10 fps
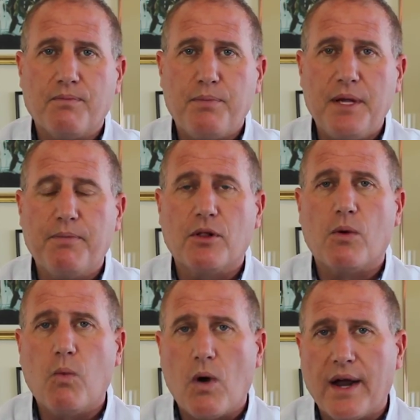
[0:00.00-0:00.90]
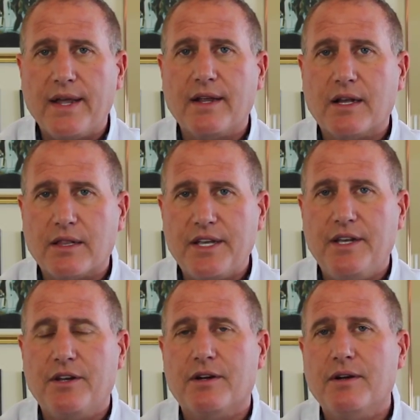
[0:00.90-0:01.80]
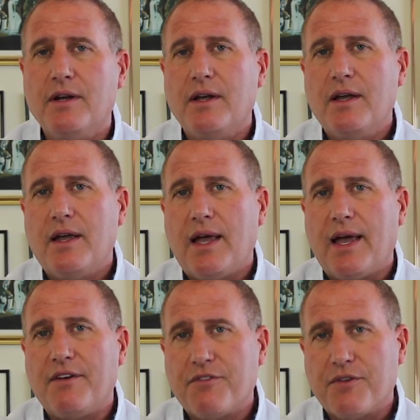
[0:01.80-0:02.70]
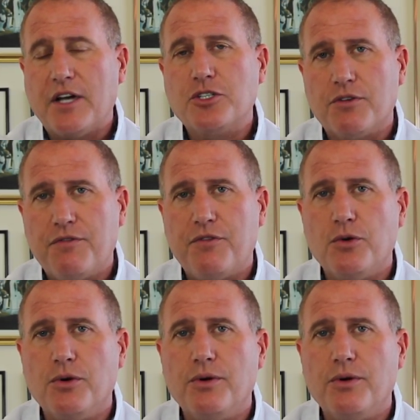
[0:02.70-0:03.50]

People are wanting cleaner and fresher food.